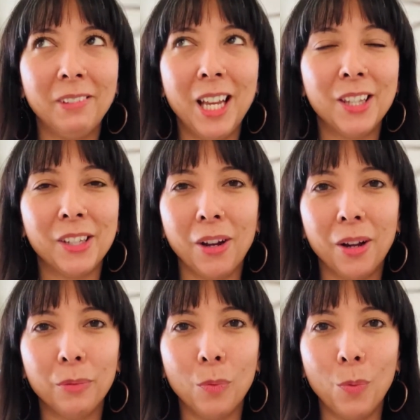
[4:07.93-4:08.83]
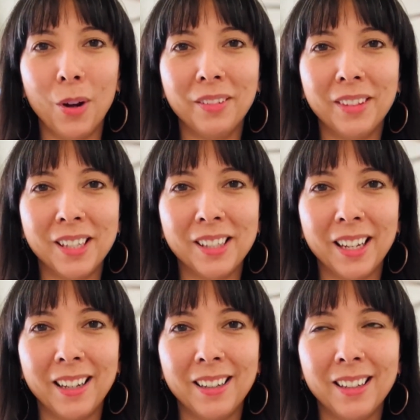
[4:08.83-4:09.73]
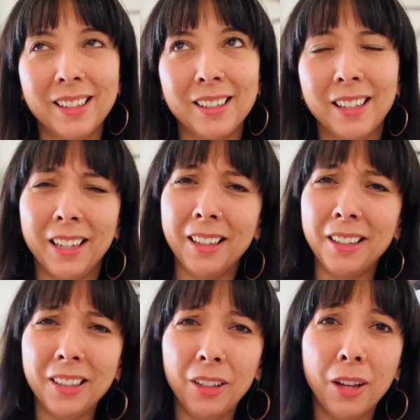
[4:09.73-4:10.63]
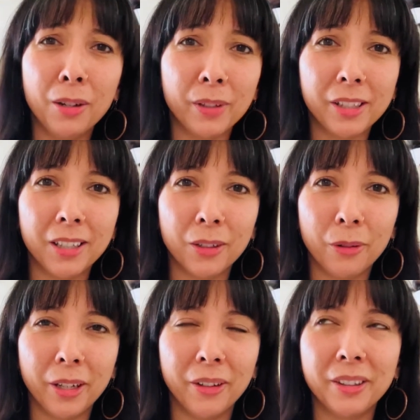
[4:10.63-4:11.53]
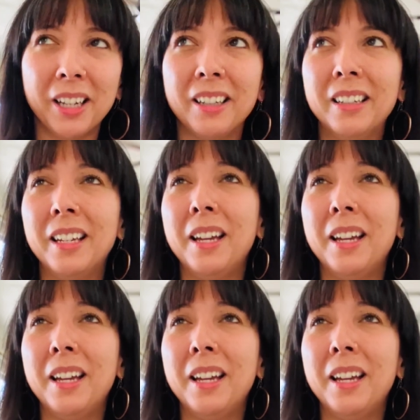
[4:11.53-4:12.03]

It's not what they say it is. And I think that a lot of us can agree on that.